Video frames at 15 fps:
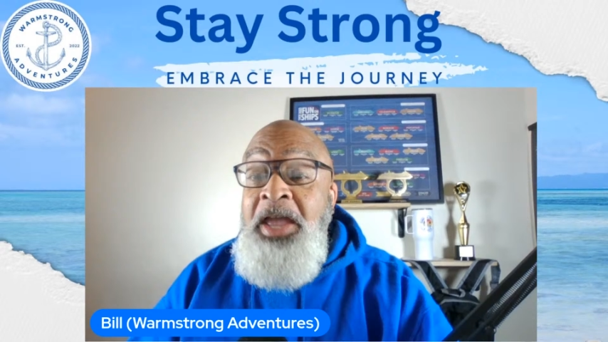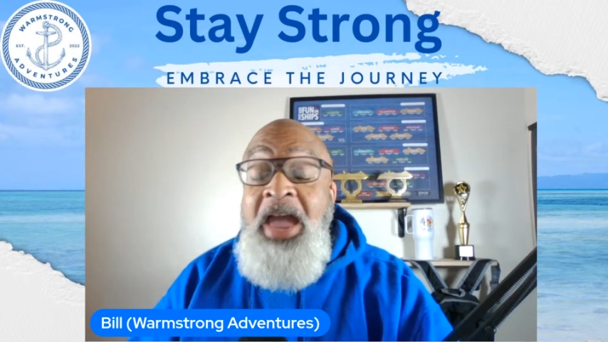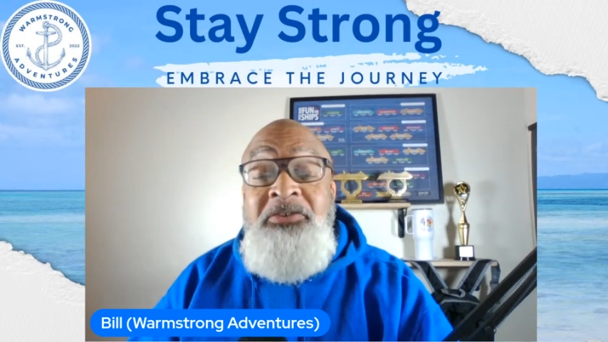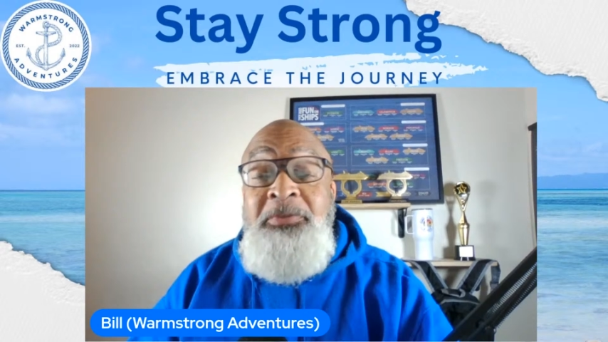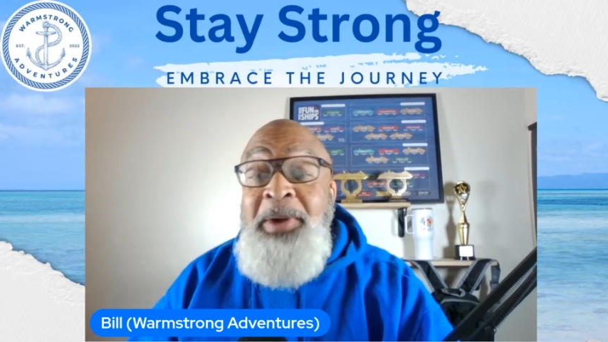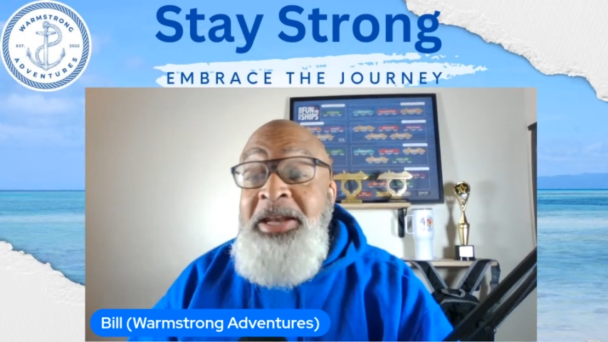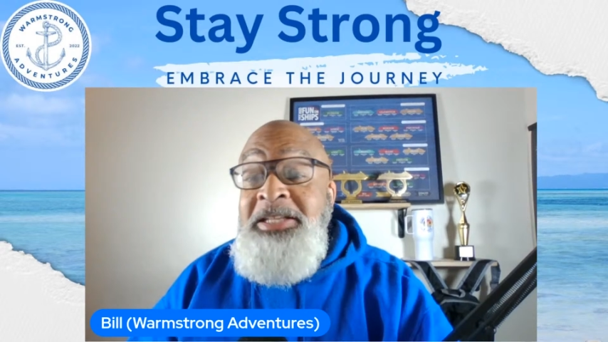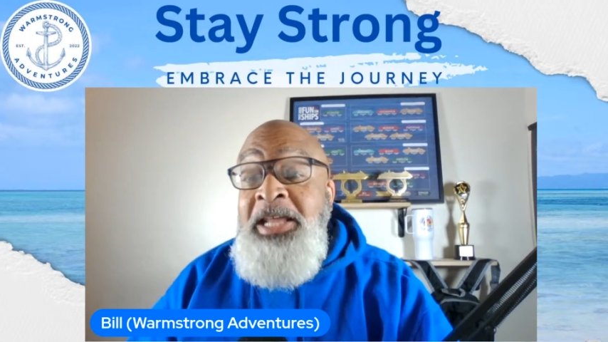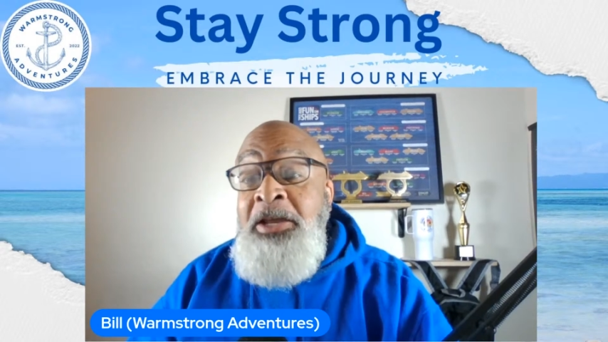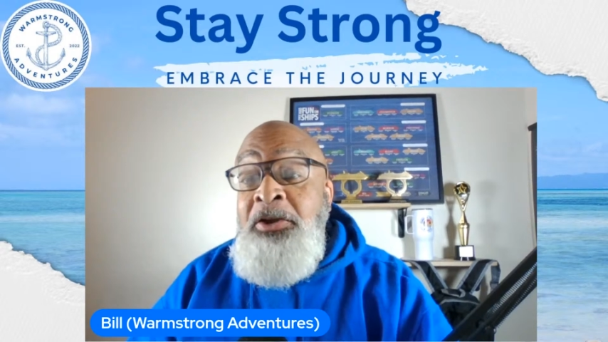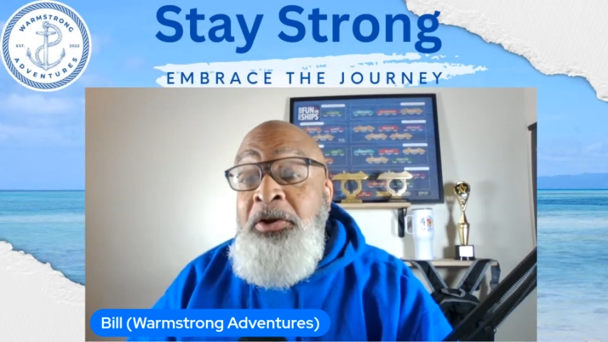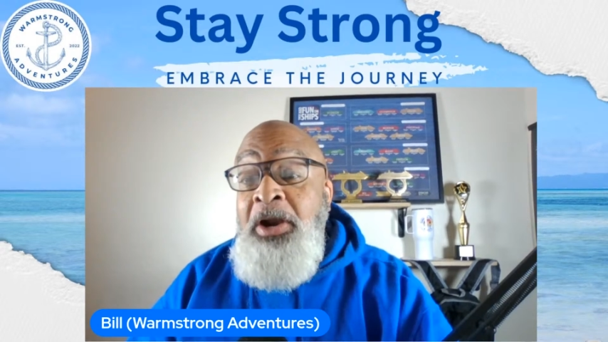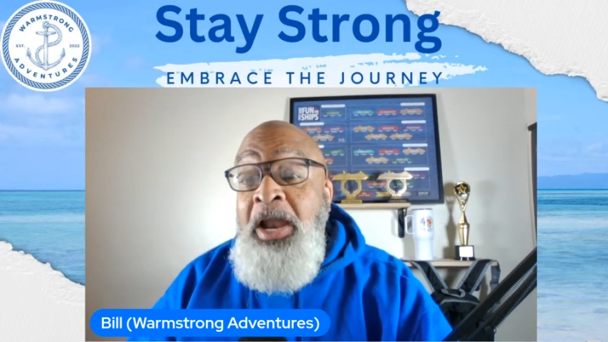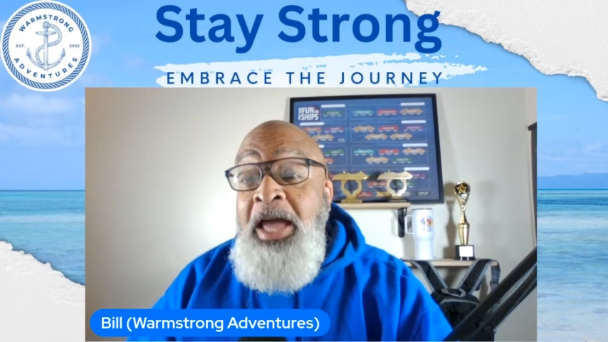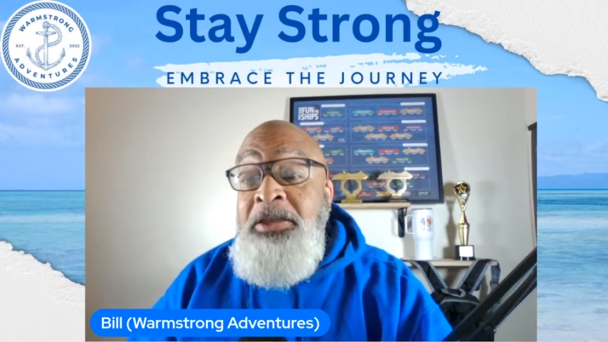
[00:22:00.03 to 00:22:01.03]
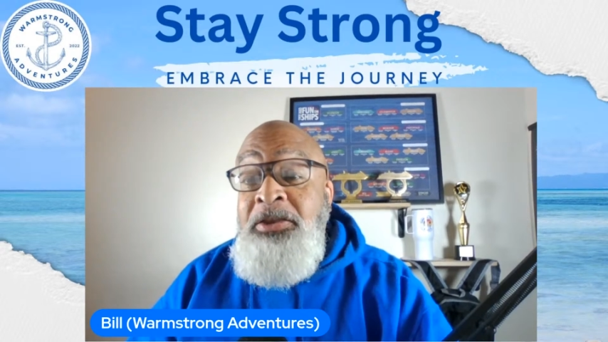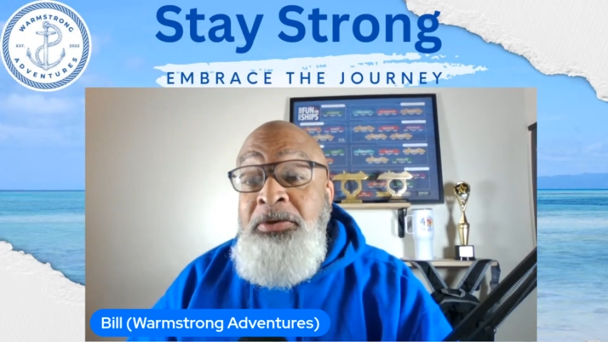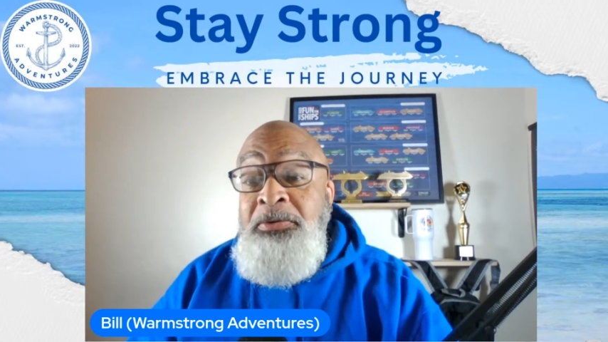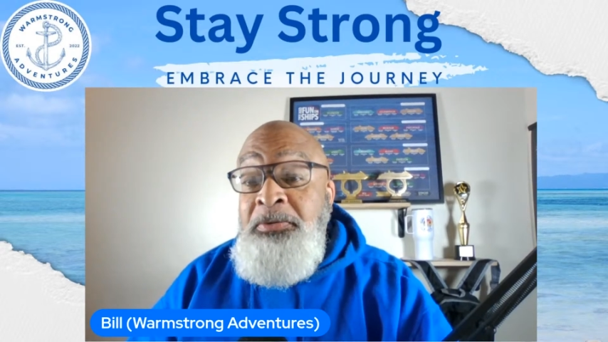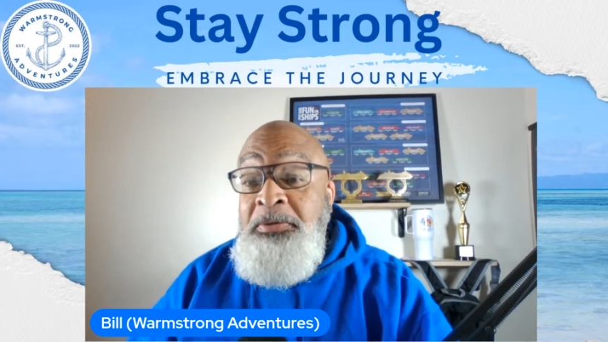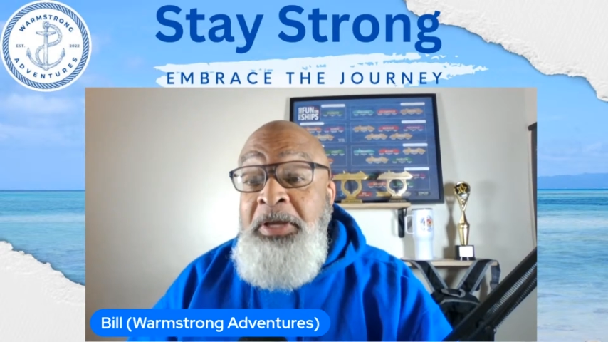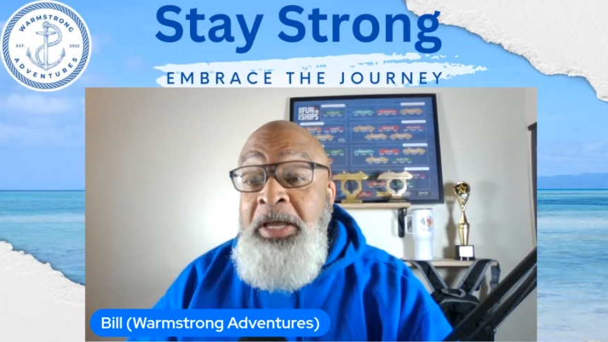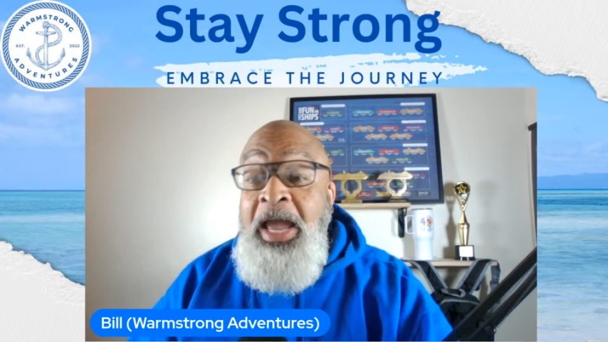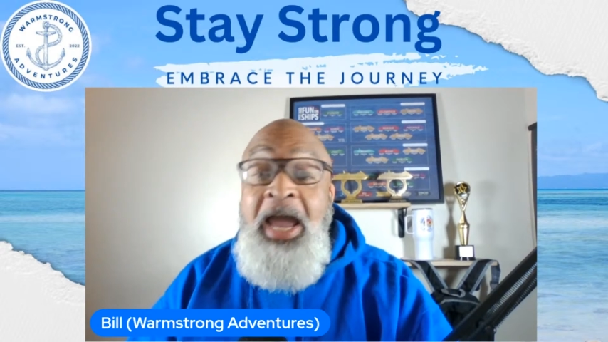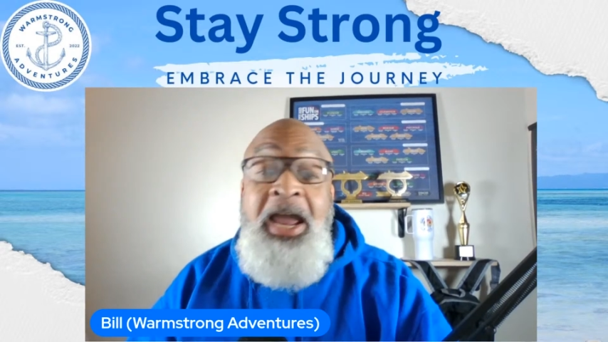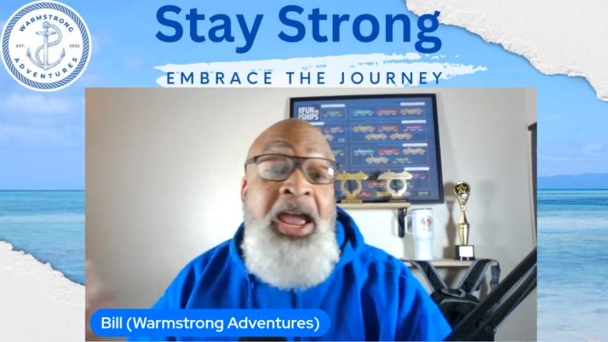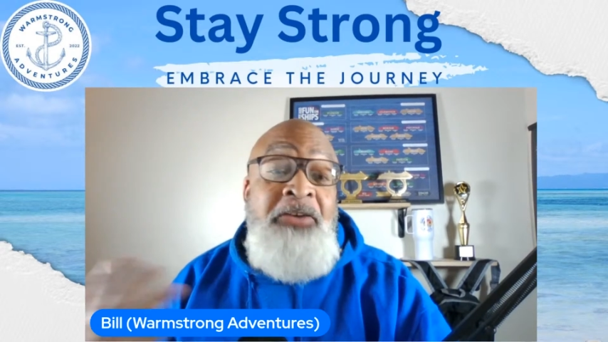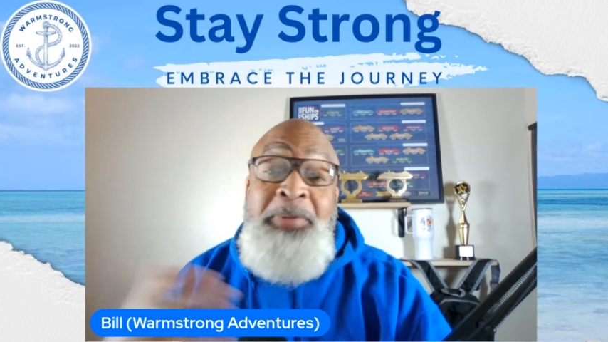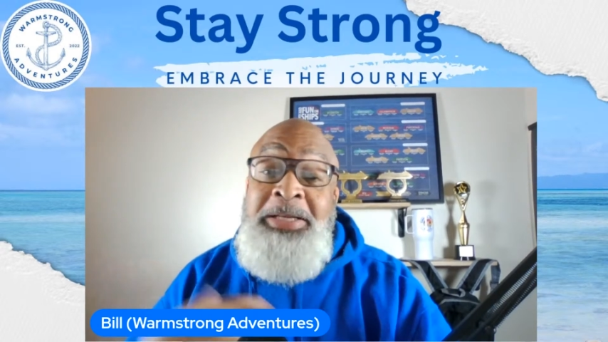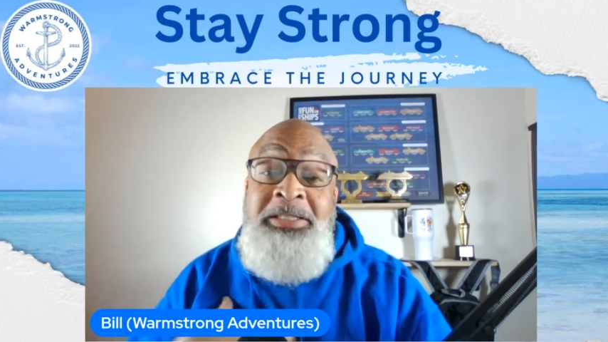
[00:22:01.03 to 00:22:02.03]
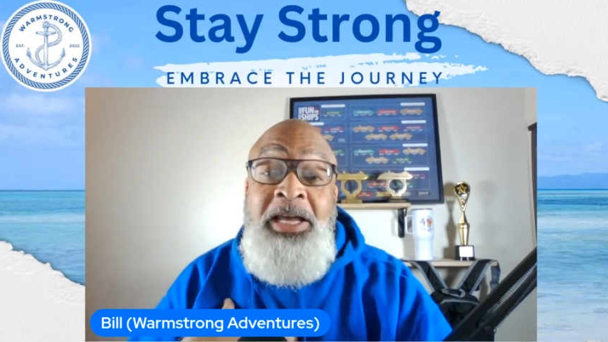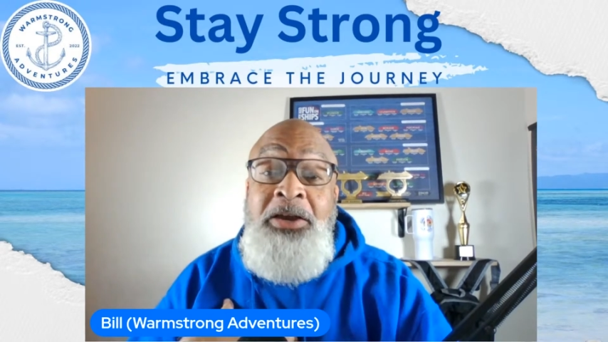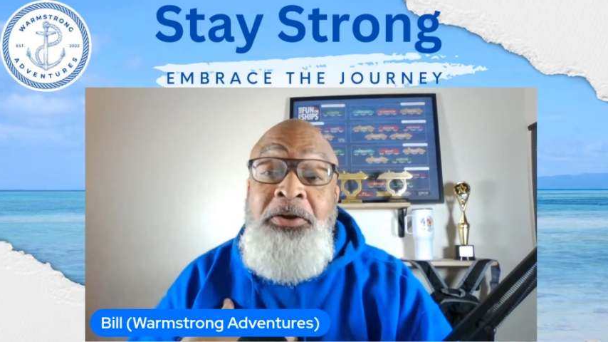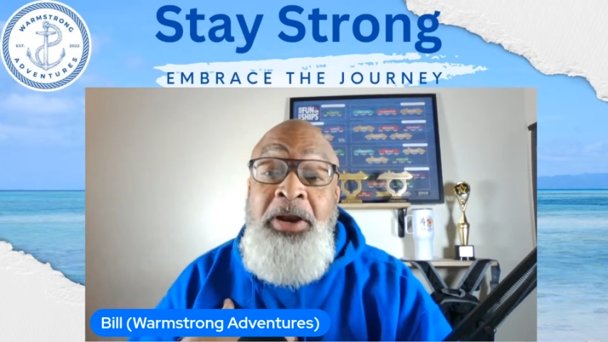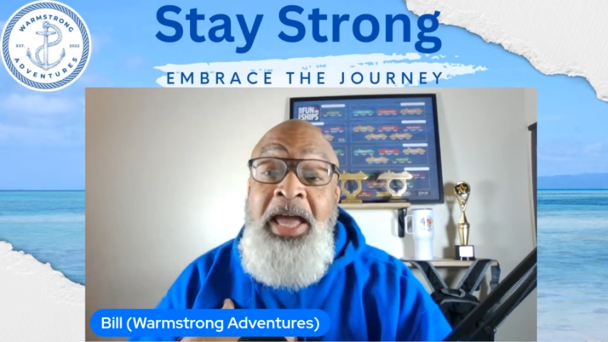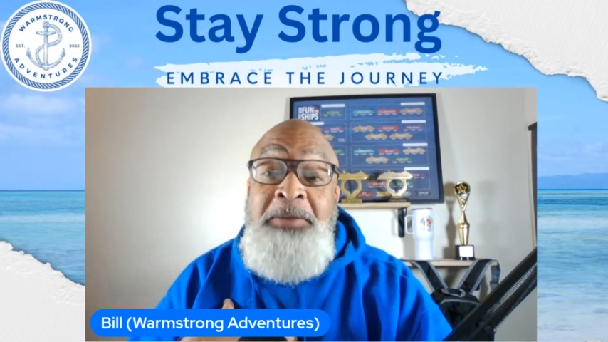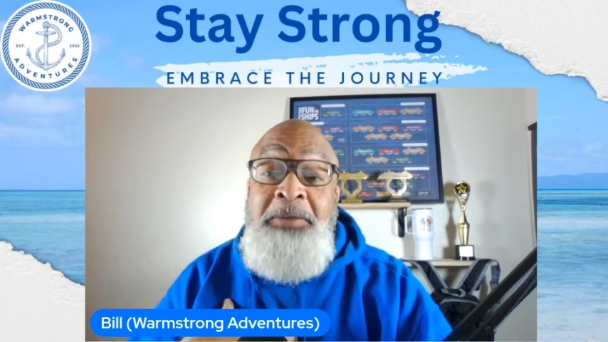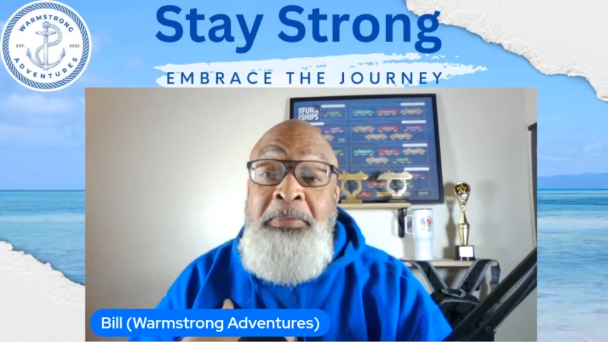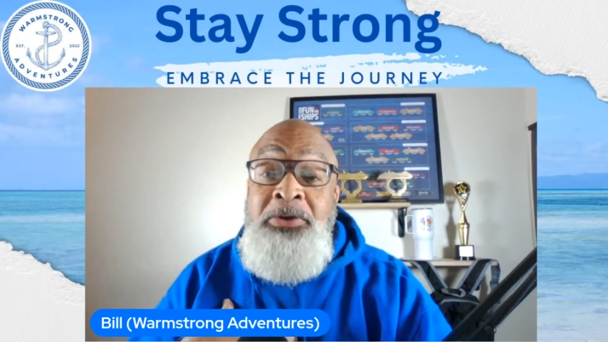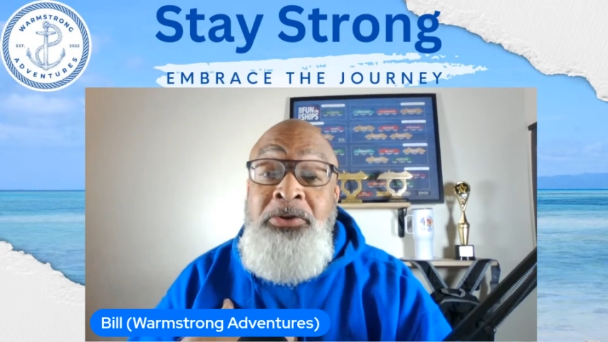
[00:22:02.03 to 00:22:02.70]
Everybody's not going to like you. Everybody's not going to like,